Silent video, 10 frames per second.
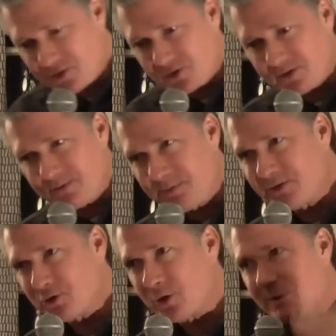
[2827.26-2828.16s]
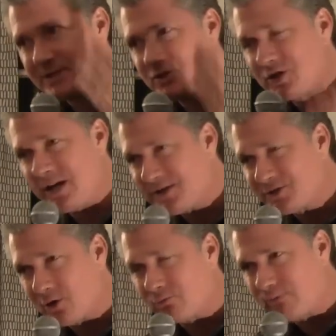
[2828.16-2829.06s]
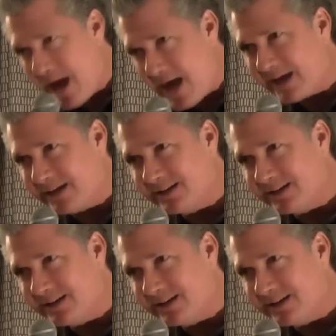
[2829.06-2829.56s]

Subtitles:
His pants are short, but his cheeks are red.